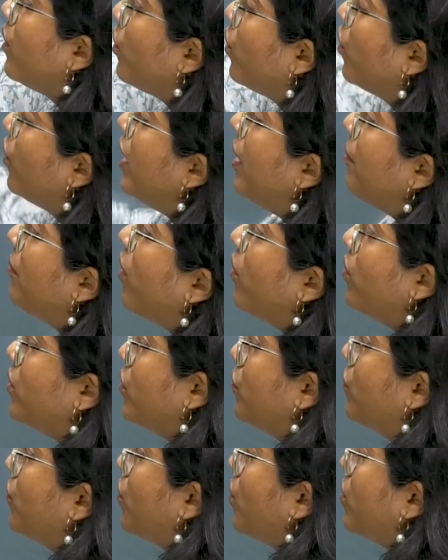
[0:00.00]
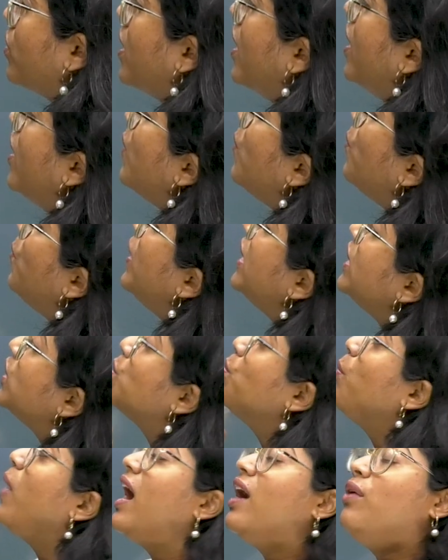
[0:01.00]
good amount of growth.
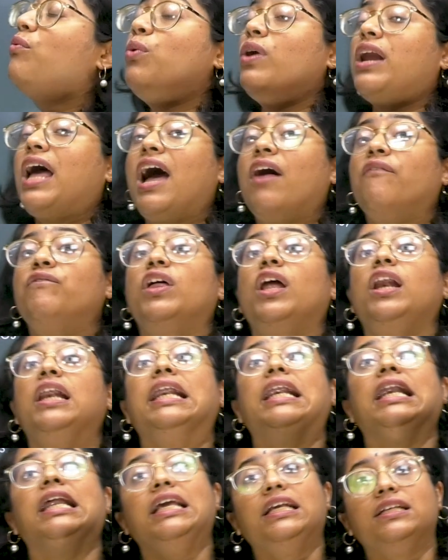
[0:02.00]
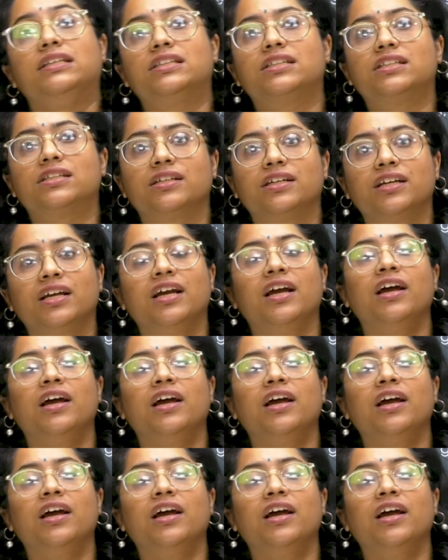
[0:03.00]
Which one would have the least?